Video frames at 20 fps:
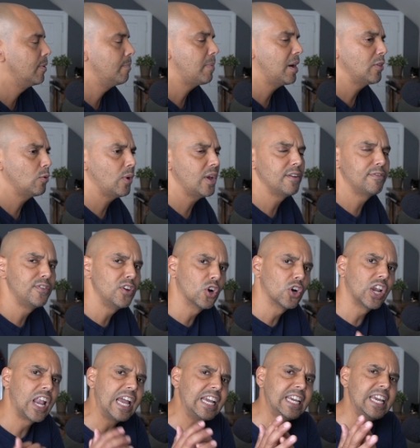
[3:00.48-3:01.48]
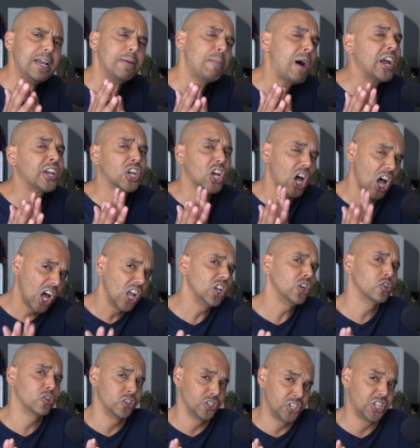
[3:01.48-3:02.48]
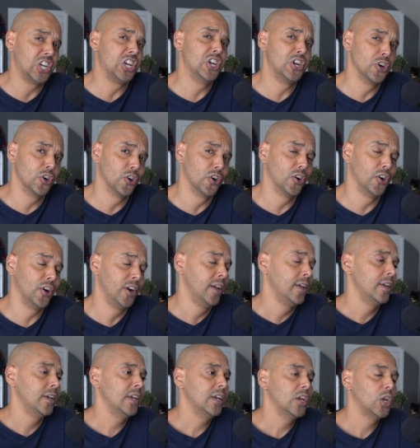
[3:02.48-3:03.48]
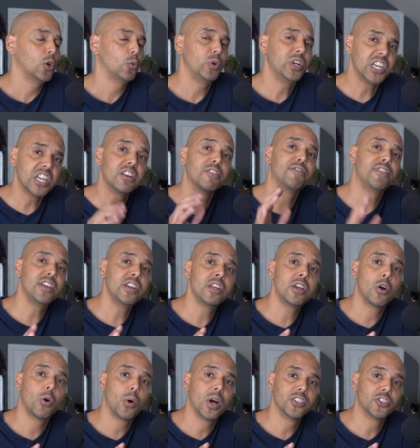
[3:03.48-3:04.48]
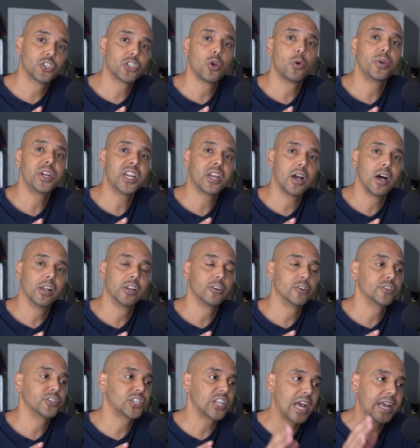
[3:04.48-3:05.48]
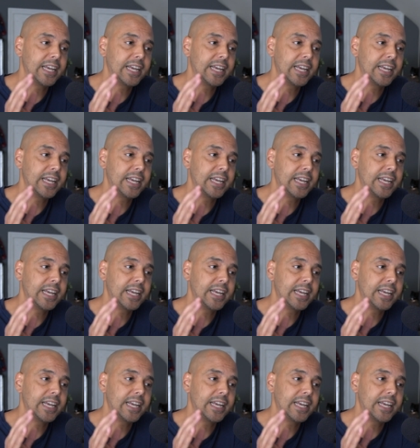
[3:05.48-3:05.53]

uh, if I'm looking at them, they look very identical. And by the way, if you're liking my colors